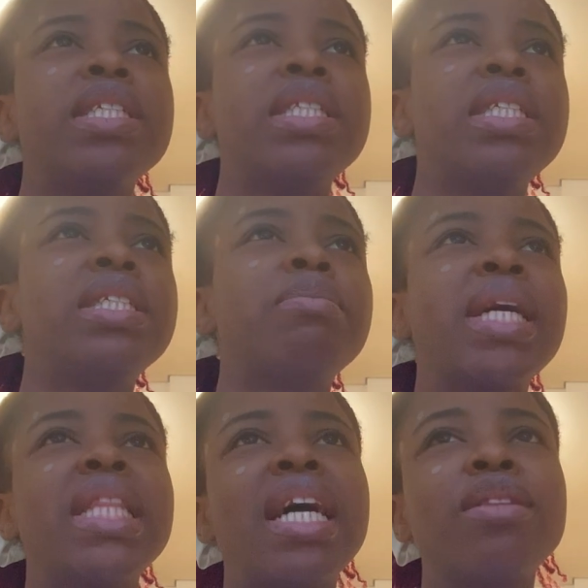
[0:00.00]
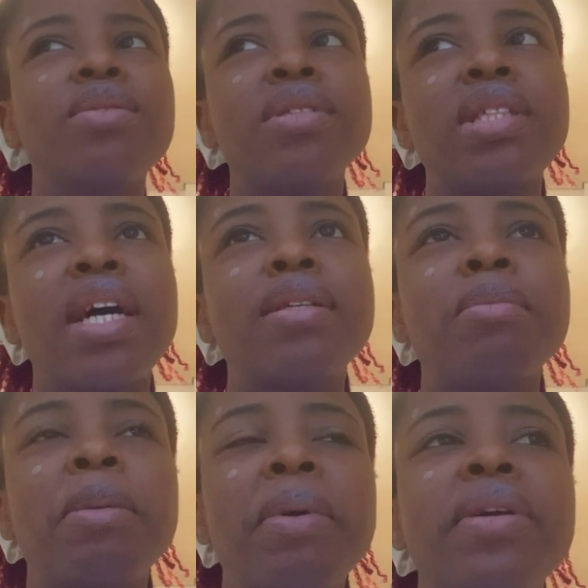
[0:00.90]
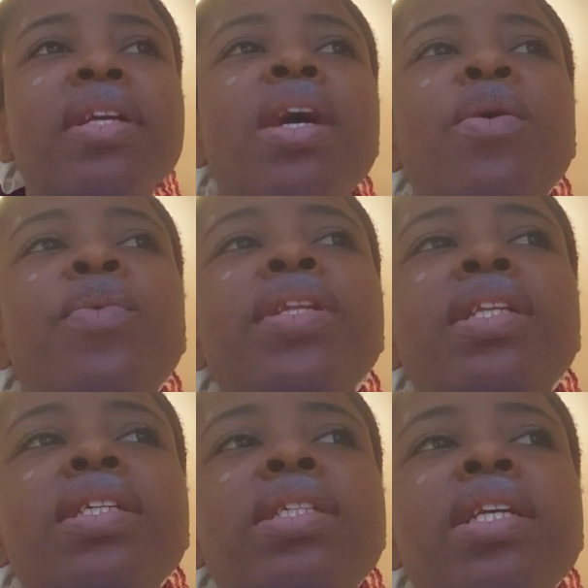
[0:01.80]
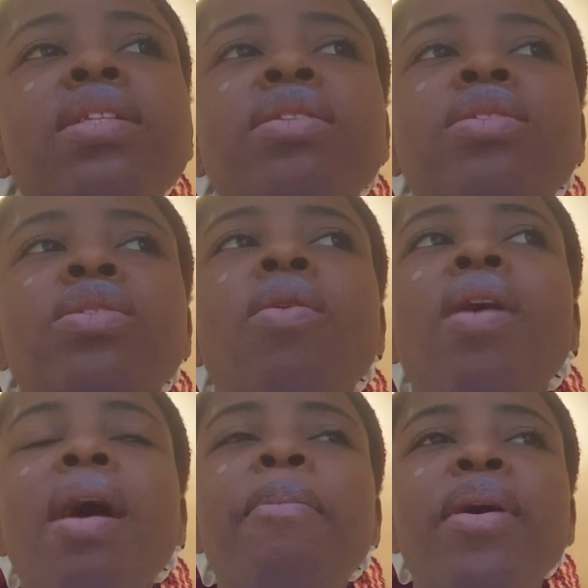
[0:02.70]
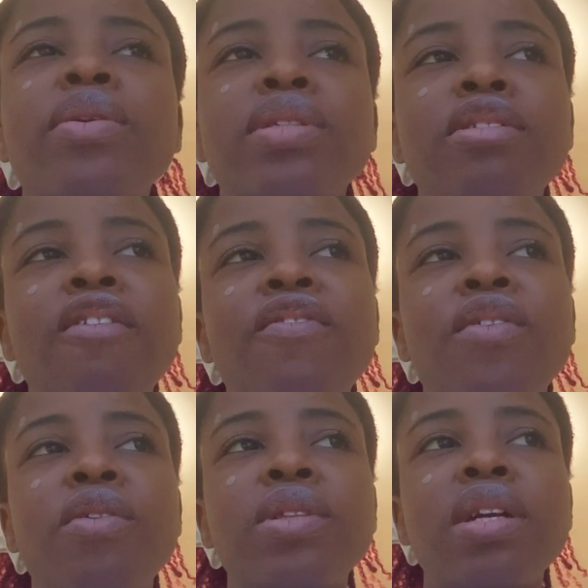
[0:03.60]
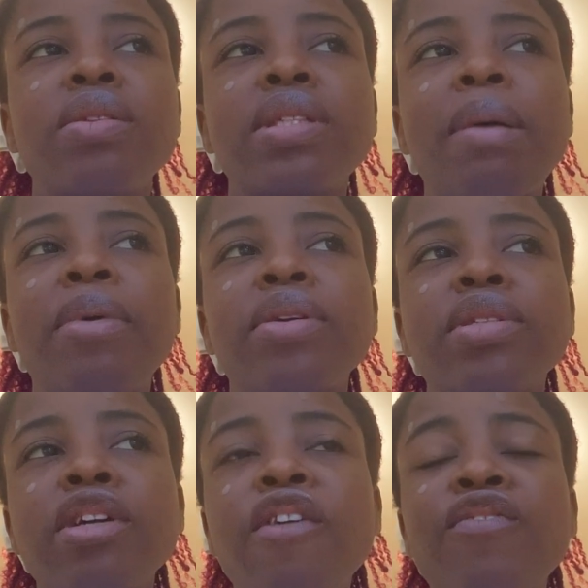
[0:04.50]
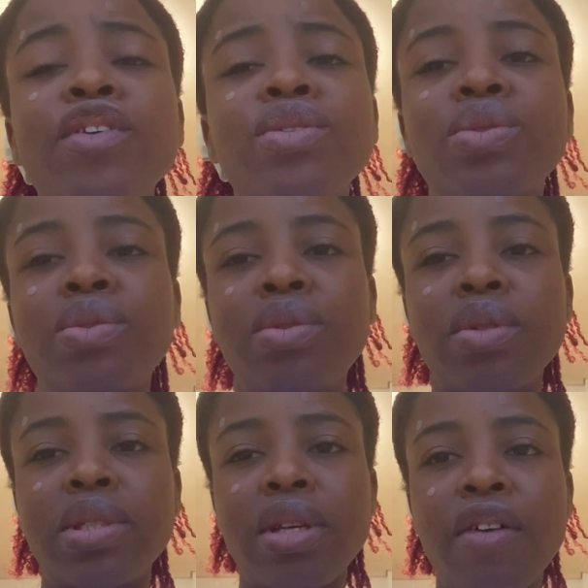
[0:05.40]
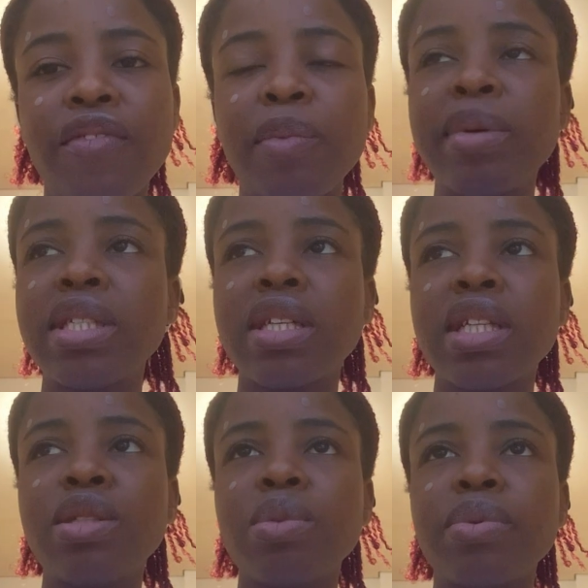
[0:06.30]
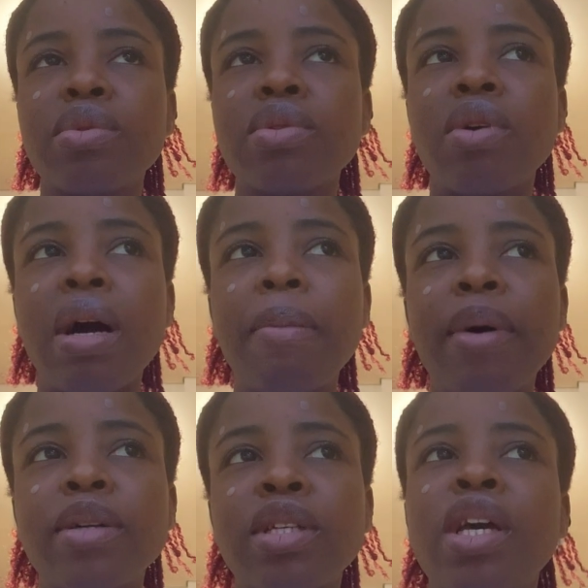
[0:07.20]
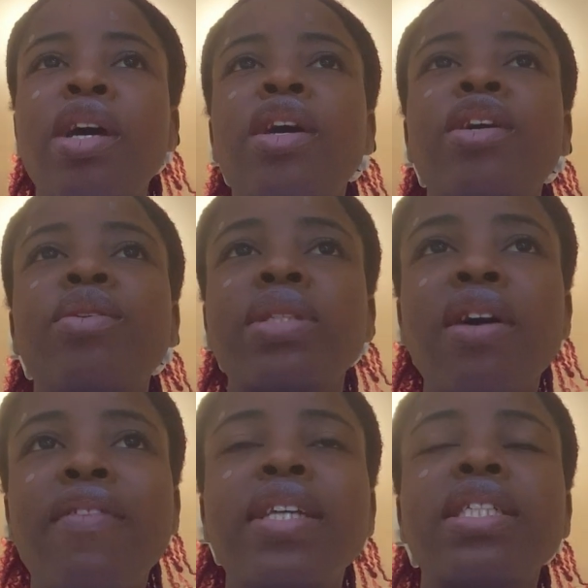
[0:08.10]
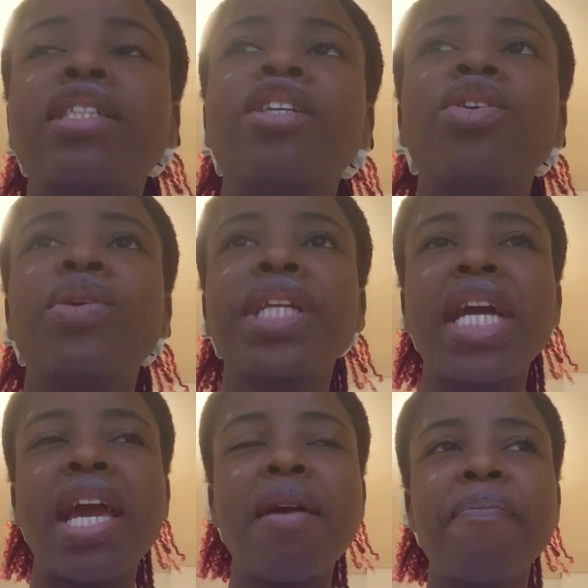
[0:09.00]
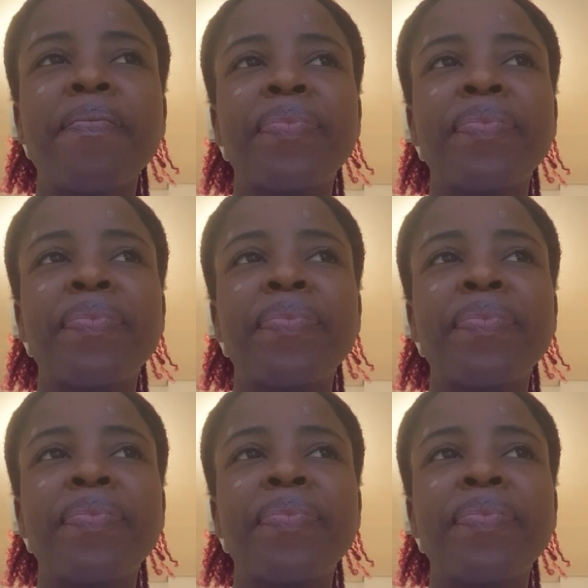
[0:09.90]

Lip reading: this, my dad does that, my parents. When they say talk about yourself or tell us about yourself or introduce yourself, you're basically supposed to talk about yourself as in your name,